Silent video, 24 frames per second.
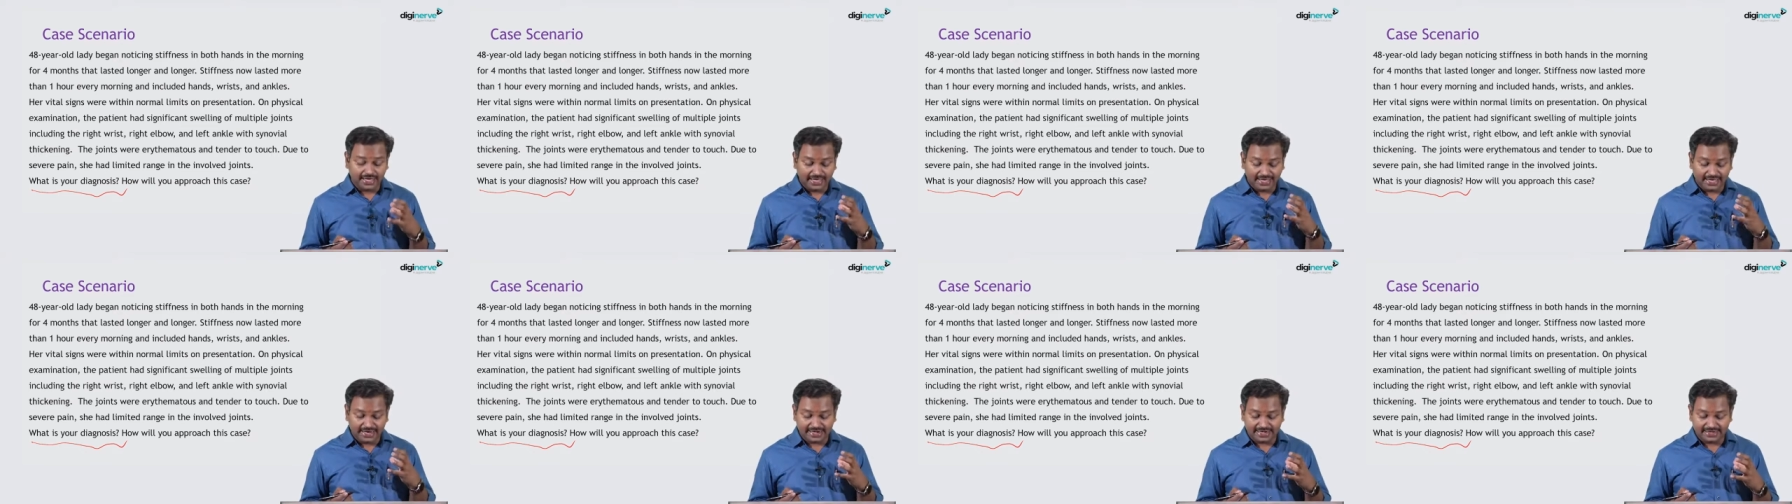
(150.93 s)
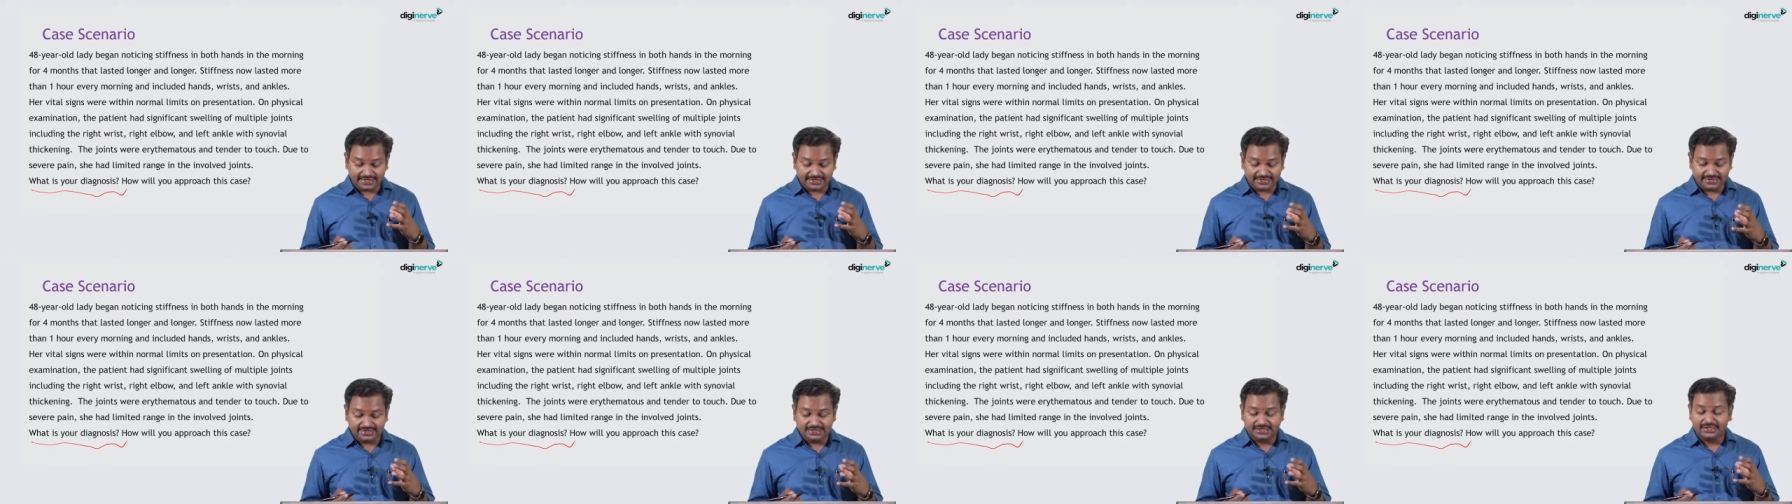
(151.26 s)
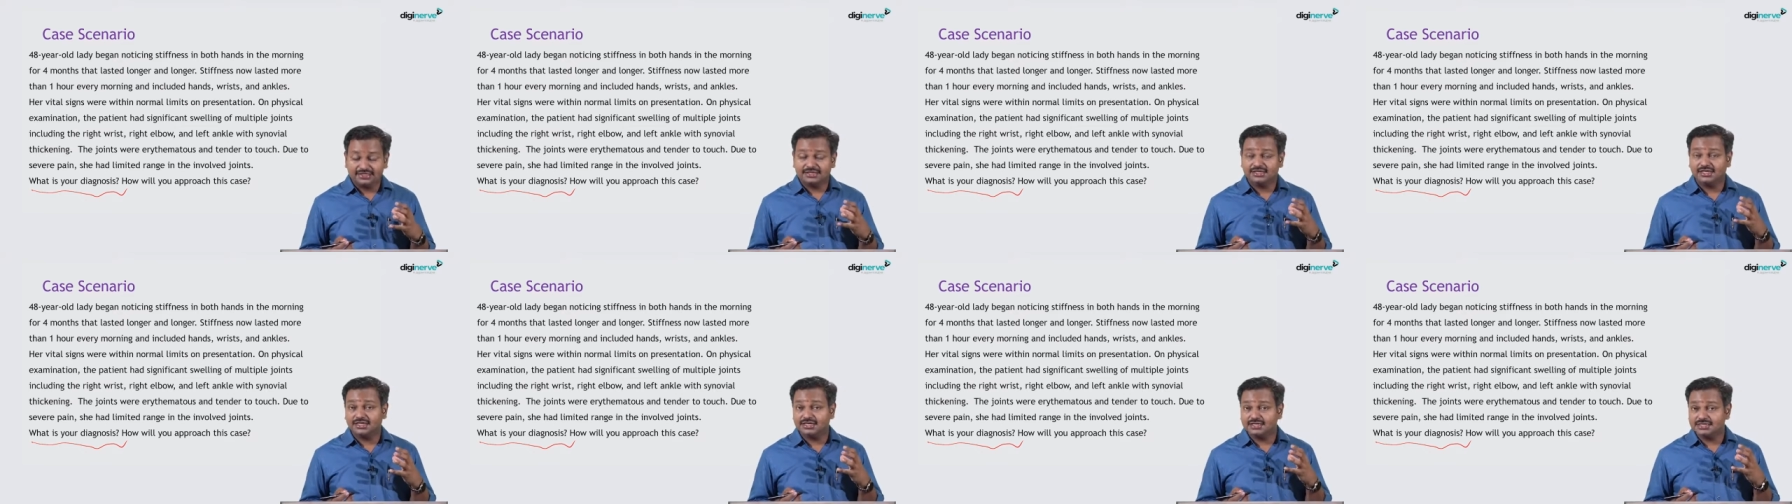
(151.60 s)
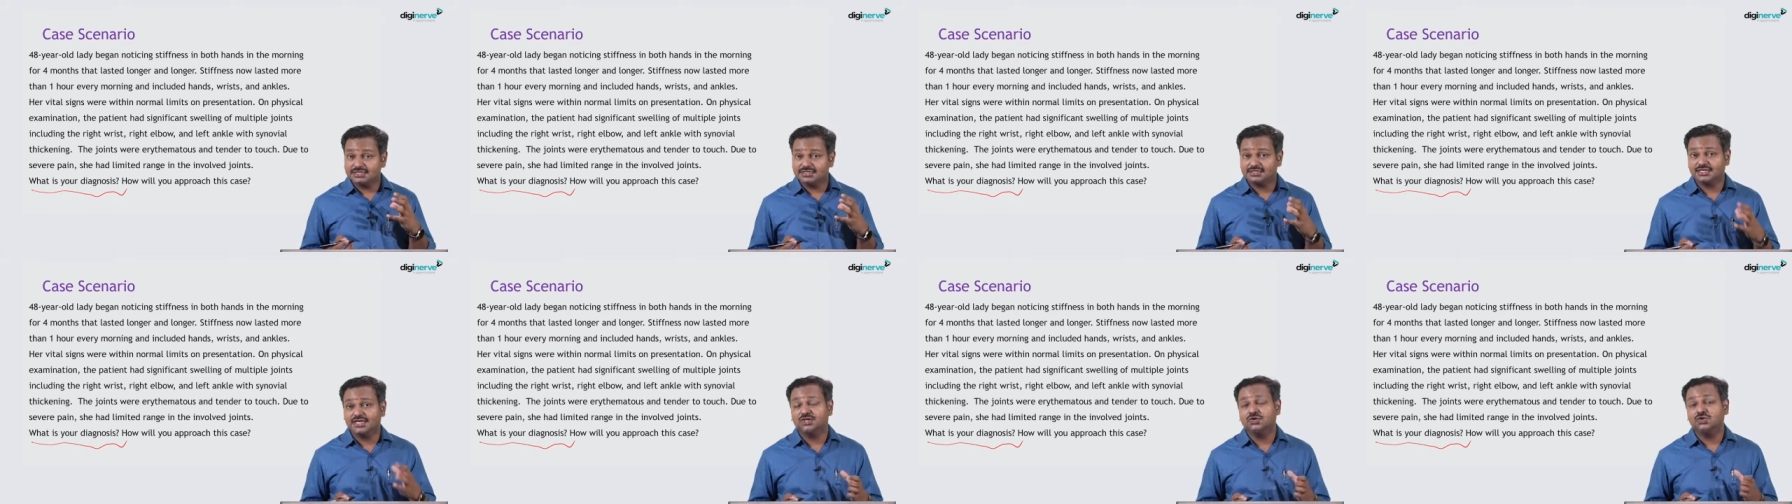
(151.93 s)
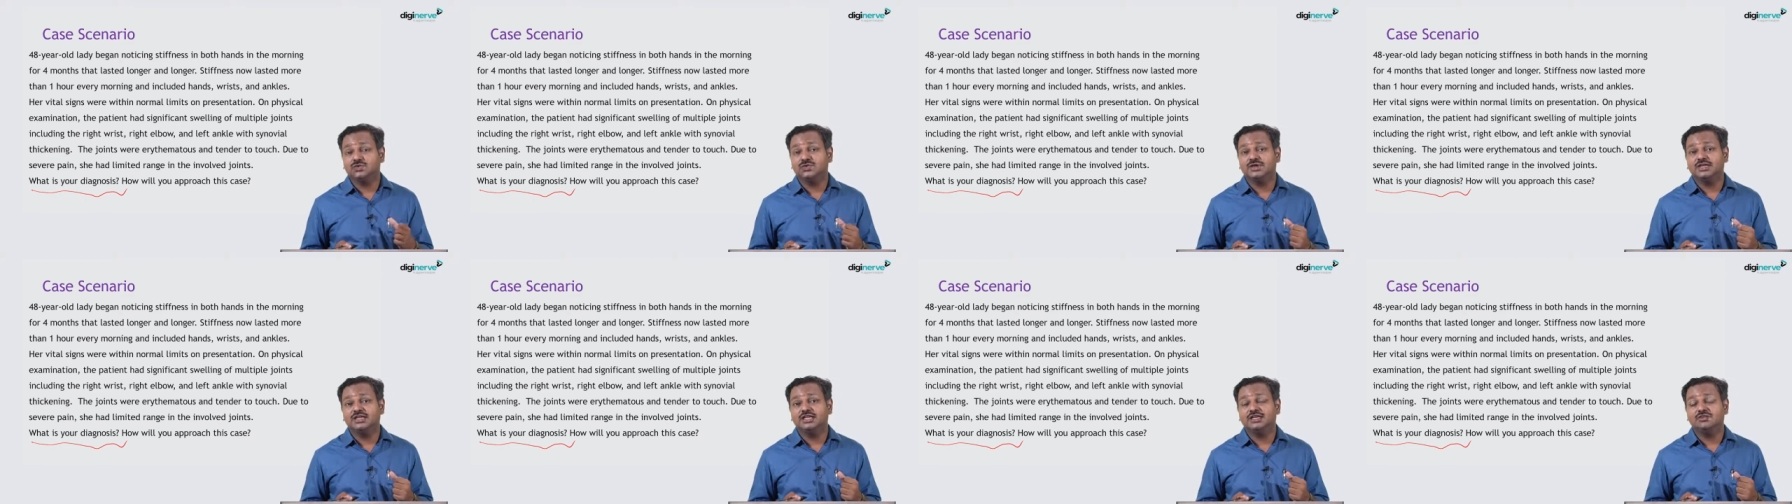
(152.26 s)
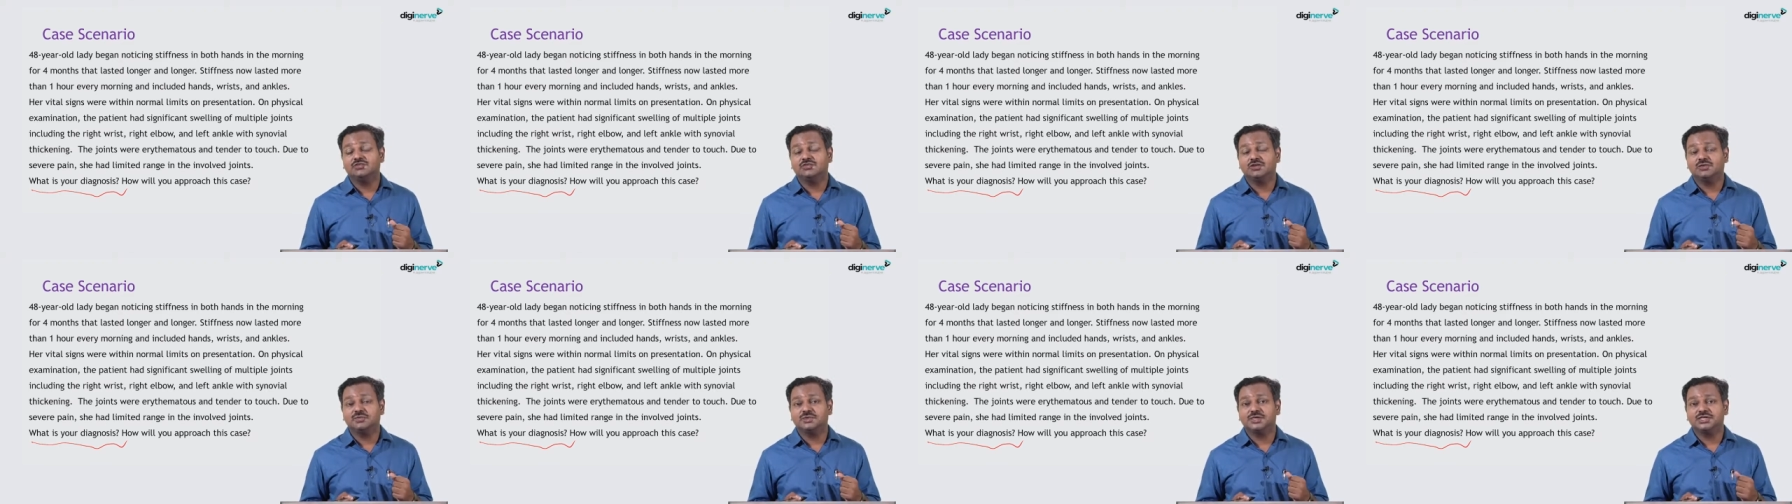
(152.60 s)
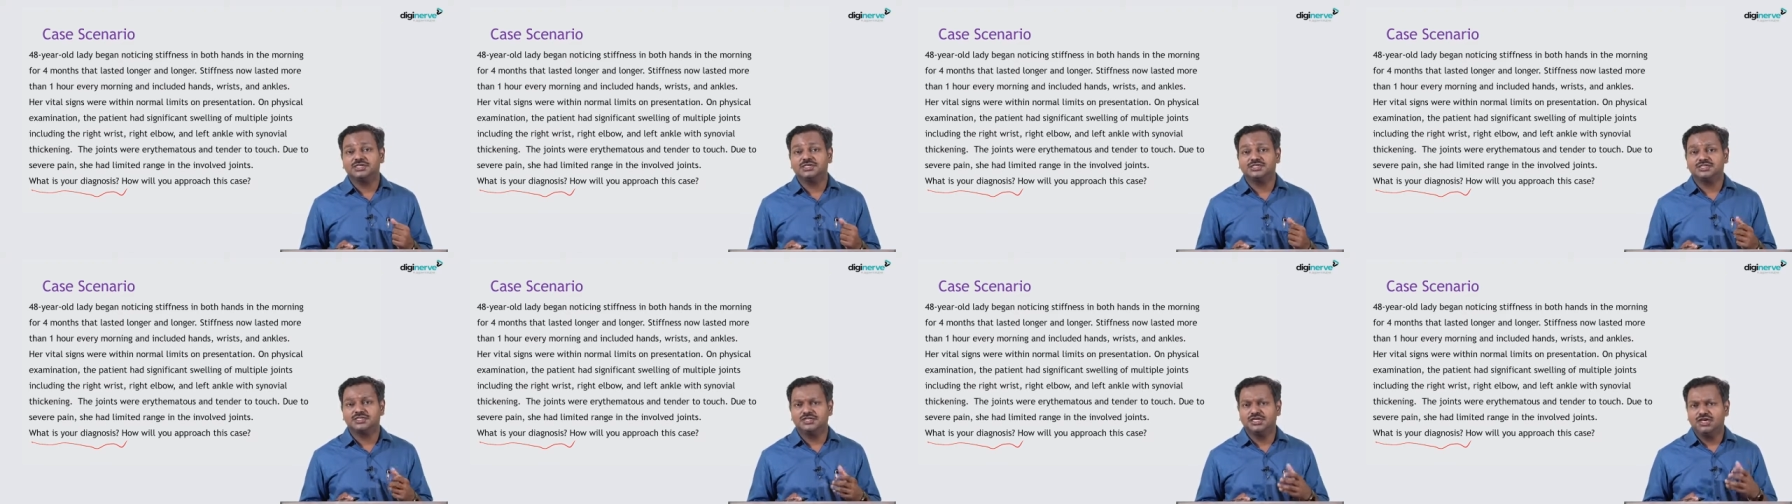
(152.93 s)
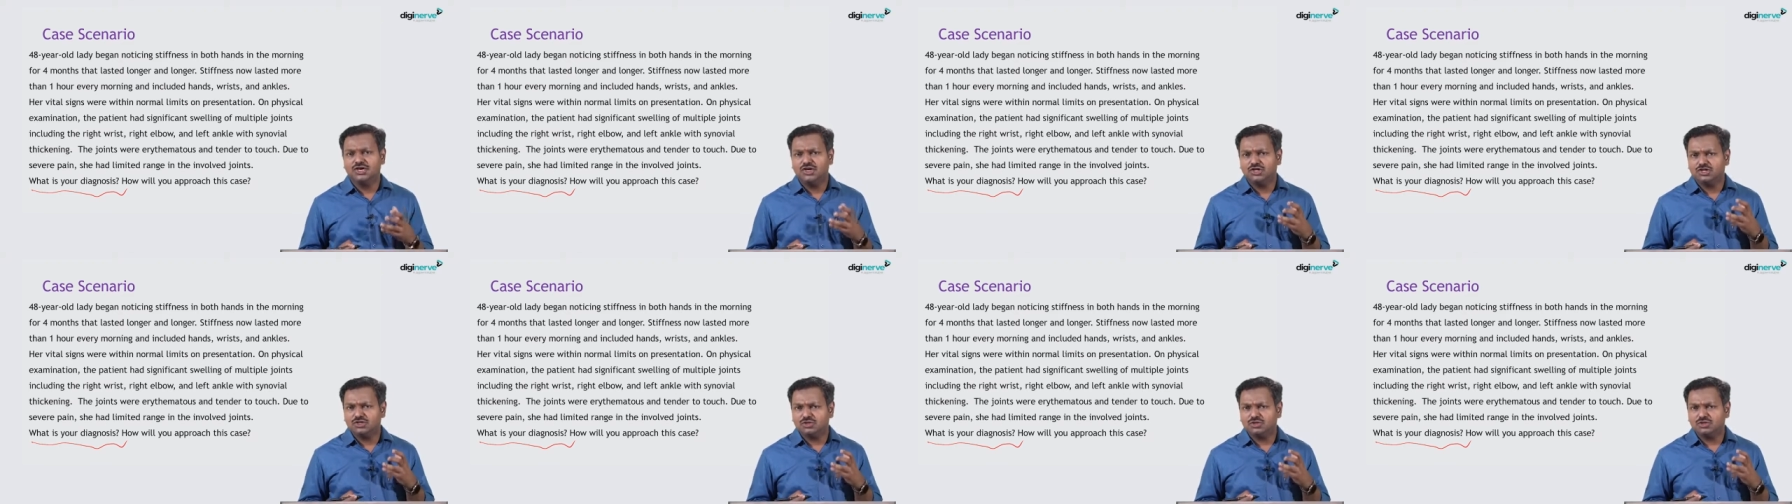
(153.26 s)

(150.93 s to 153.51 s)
and there is synovial inflammation.